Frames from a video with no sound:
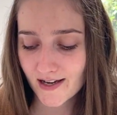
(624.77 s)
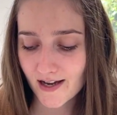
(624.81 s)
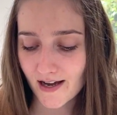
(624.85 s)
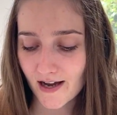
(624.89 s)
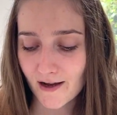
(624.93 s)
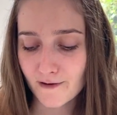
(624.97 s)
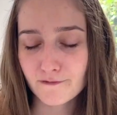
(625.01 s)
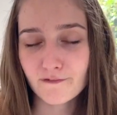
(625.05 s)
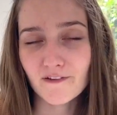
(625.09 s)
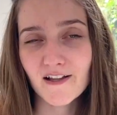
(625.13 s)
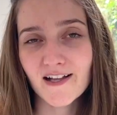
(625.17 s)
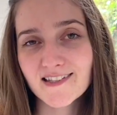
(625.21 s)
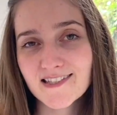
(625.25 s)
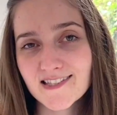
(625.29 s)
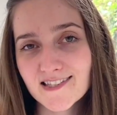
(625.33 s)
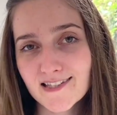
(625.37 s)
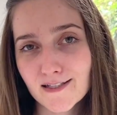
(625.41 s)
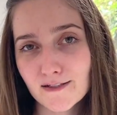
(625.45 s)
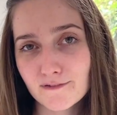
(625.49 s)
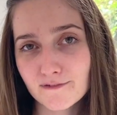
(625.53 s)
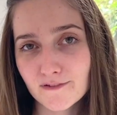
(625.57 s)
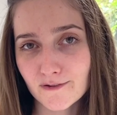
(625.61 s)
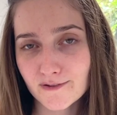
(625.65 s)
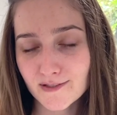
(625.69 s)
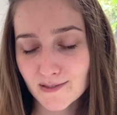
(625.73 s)
a flared
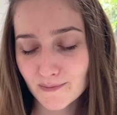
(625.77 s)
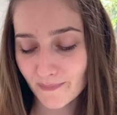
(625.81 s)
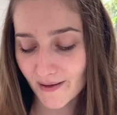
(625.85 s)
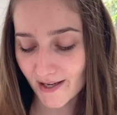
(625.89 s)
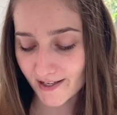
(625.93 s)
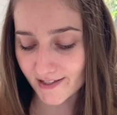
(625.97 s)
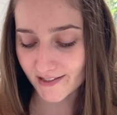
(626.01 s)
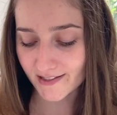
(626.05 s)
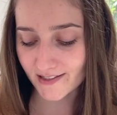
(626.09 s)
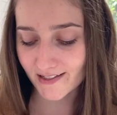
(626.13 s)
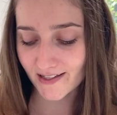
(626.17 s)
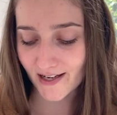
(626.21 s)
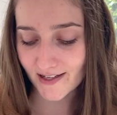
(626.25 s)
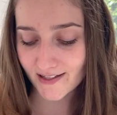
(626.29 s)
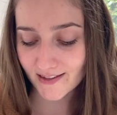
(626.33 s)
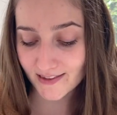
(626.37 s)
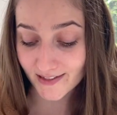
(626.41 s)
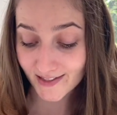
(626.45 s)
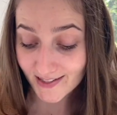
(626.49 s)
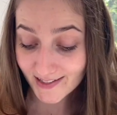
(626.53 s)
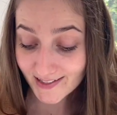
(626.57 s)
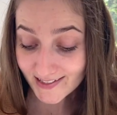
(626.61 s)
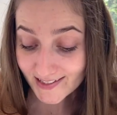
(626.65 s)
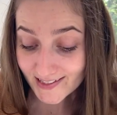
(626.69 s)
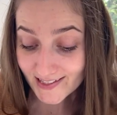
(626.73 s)
sleeve looks better, I
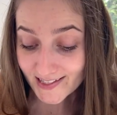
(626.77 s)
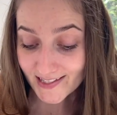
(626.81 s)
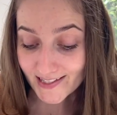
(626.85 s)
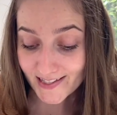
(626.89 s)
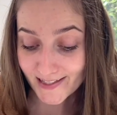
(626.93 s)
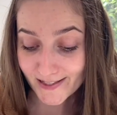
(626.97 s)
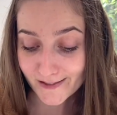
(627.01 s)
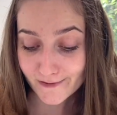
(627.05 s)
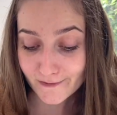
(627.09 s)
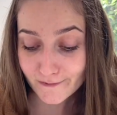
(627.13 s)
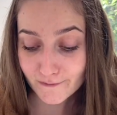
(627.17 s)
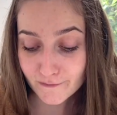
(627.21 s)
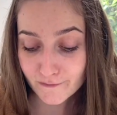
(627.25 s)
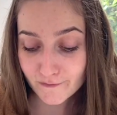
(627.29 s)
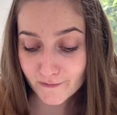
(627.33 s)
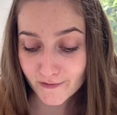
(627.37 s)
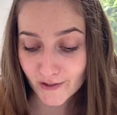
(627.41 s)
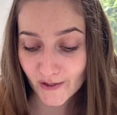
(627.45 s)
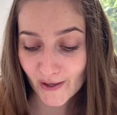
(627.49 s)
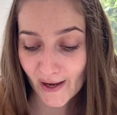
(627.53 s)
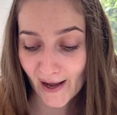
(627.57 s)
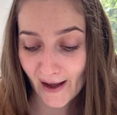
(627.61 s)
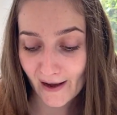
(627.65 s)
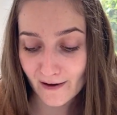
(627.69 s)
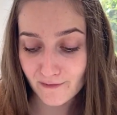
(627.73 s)
think, if
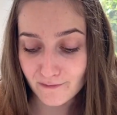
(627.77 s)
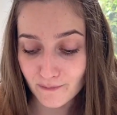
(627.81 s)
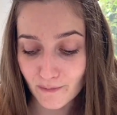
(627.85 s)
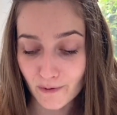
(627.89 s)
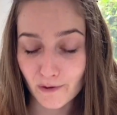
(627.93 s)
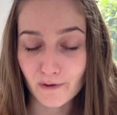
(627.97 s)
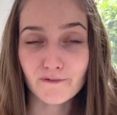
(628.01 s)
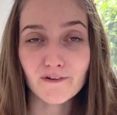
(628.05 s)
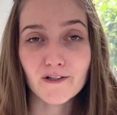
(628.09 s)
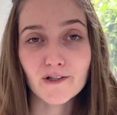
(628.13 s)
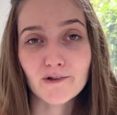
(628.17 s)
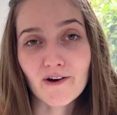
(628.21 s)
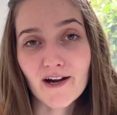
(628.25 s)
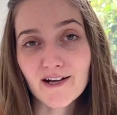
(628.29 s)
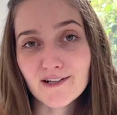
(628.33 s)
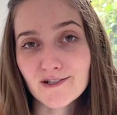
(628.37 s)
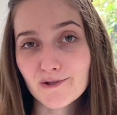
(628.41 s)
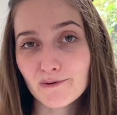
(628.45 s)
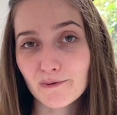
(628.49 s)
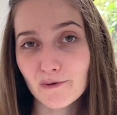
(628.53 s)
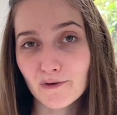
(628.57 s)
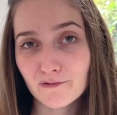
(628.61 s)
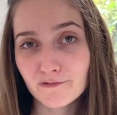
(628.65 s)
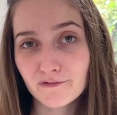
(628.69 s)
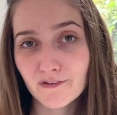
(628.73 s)
you have more of a
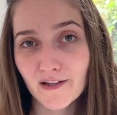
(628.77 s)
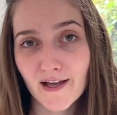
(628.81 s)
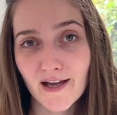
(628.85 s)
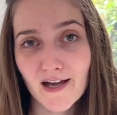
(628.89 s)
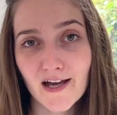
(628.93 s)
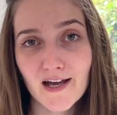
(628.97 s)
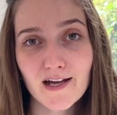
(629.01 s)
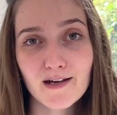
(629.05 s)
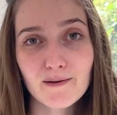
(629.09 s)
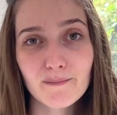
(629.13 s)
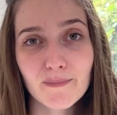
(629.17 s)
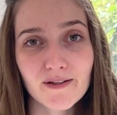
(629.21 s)
gradual flare,